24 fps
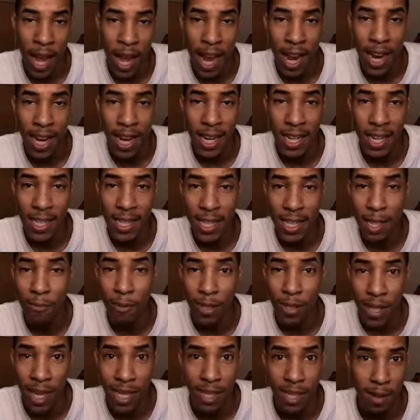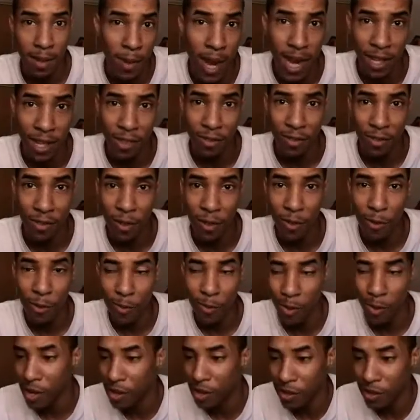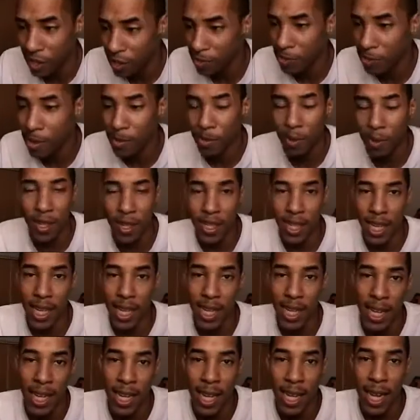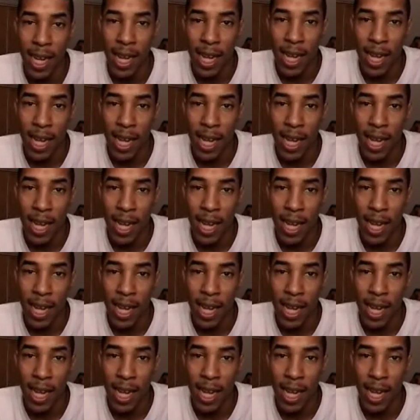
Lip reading: And he was like the master of the group, and all the other people are dead.